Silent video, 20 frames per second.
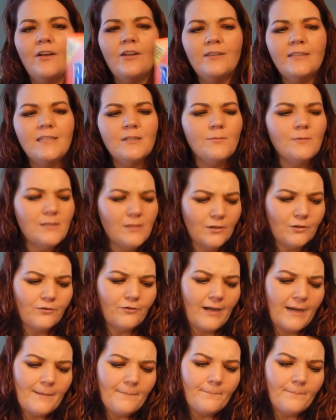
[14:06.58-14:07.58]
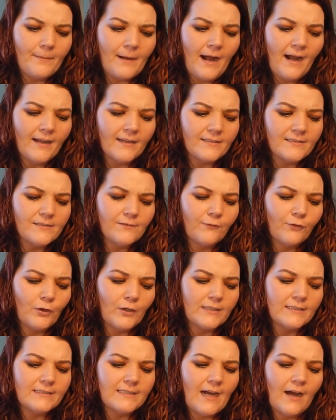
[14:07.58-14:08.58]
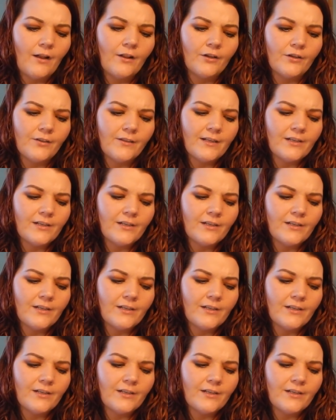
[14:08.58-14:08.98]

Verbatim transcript: thought this was a great box for a dollar.